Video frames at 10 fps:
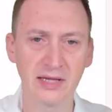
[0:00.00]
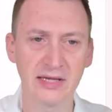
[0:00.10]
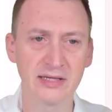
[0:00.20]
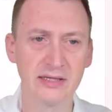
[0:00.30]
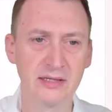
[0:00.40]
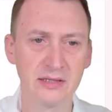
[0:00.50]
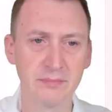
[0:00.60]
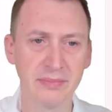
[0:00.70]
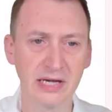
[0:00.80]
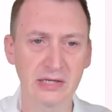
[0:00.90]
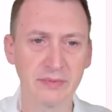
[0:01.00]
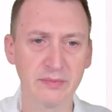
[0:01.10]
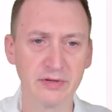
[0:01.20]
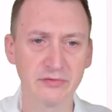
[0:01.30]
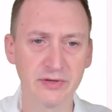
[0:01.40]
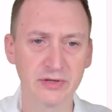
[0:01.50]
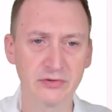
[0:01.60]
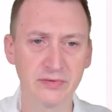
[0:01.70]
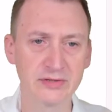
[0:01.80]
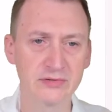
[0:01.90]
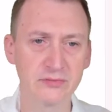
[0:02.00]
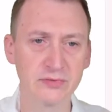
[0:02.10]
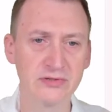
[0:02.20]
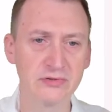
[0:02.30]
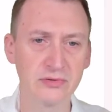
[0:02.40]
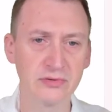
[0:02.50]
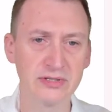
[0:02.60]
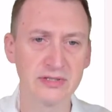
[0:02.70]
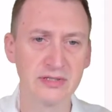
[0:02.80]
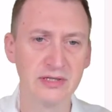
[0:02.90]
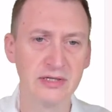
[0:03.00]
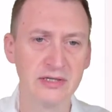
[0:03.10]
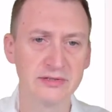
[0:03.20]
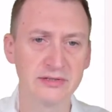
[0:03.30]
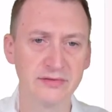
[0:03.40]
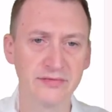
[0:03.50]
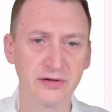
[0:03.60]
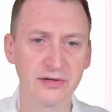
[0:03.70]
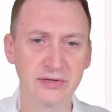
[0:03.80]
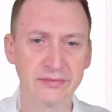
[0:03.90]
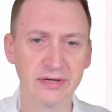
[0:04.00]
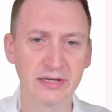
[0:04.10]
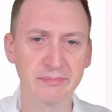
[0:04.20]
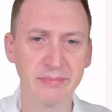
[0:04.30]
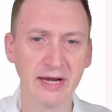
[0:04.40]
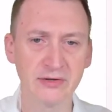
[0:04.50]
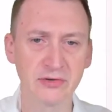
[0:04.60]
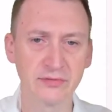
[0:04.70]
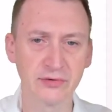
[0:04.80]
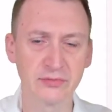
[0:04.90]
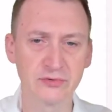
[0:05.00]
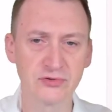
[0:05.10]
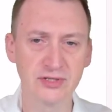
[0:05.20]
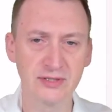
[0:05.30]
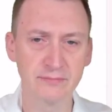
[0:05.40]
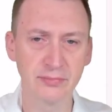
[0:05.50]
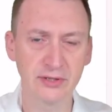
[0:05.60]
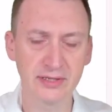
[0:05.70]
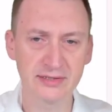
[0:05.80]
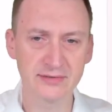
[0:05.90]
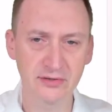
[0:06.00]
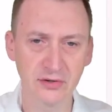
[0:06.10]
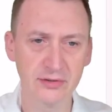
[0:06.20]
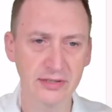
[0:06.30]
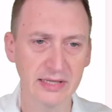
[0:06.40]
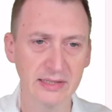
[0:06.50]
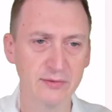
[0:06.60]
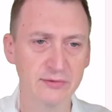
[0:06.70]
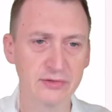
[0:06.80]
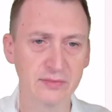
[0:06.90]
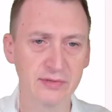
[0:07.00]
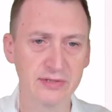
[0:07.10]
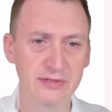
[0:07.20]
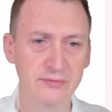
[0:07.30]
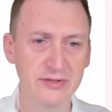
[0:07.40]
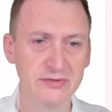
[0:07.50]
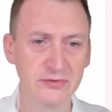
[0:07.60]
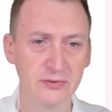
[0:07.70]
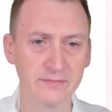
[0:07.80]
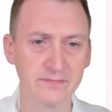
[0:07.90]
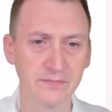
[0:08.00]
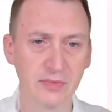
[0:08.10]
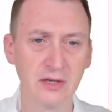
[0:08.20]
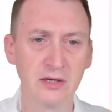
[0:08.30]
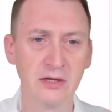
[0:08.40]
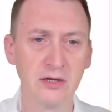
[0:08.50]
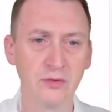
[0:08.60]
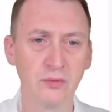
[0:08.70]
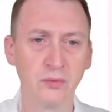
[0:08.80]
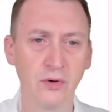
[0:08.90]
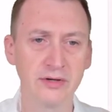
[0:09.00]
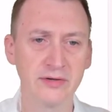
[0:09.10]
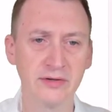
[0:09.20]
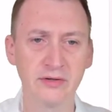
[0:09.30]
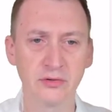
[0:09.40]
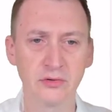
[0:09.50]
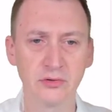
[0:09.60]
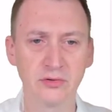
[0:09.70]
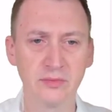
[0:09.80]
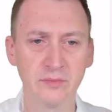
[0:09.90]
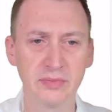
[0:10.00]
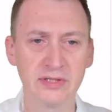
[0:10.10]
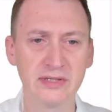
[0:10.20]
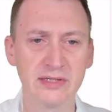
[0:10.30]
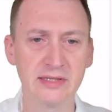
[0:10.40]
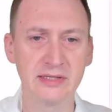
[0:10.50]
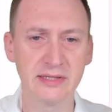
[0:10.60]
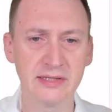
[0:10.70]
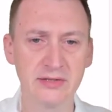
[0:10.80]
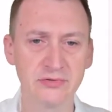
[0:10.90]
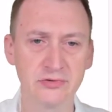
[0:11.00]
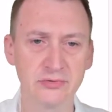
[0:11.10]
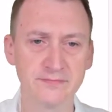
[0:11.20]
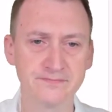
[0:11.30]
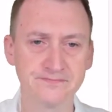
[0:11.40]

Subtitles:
A backup administrator tries to restore the certificate directly back to the virtual machine, but is unable to complete the restore. What could be the issue?